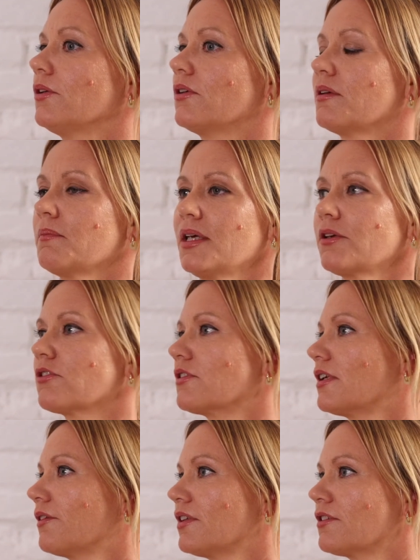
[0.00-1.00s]
You can make
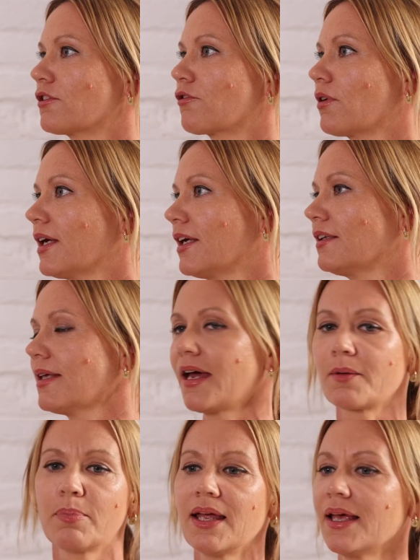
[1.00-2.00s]
yourself these great
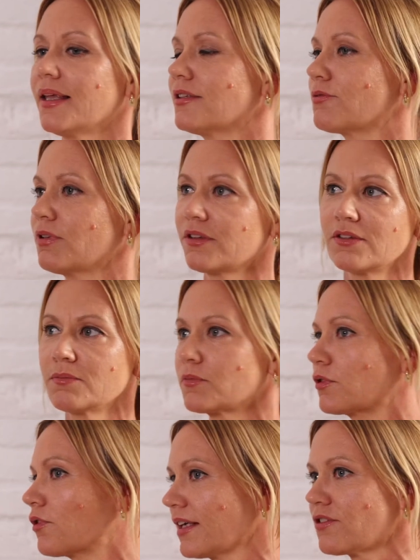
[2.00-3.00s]
eggplants with some
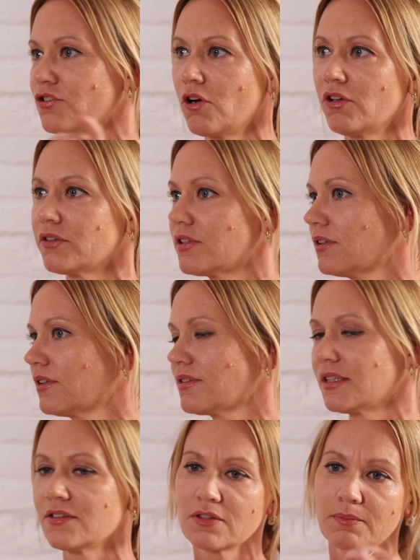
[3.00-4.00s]
great
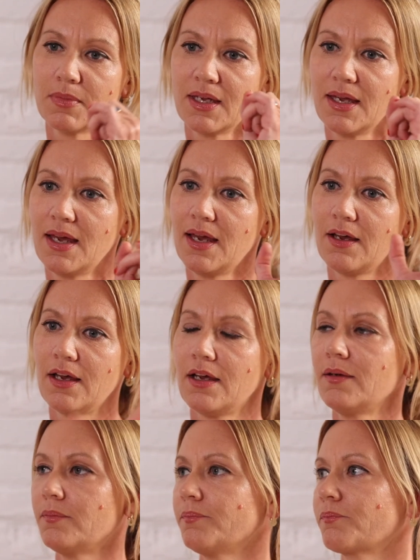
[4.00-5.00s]
sauces and some
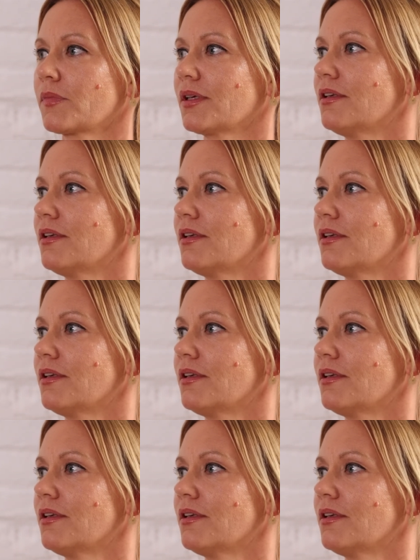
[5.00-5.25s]
um,